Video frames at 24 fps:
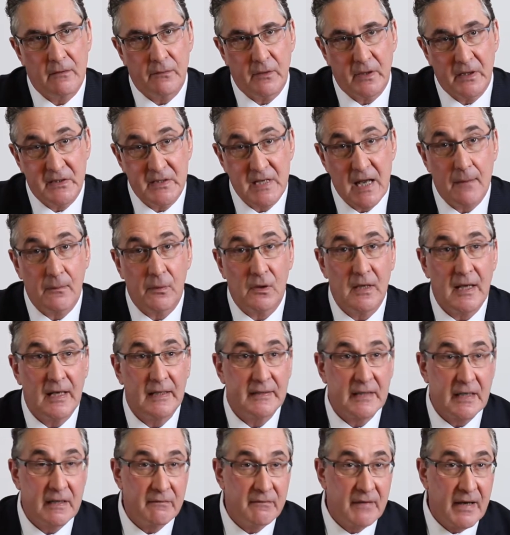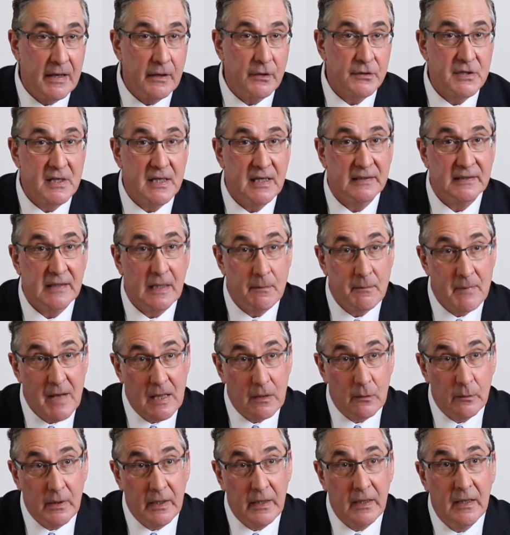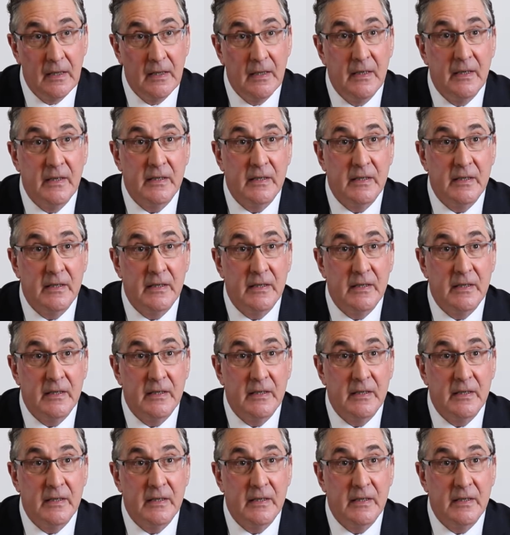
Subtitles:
For example, antivirus and anti-malware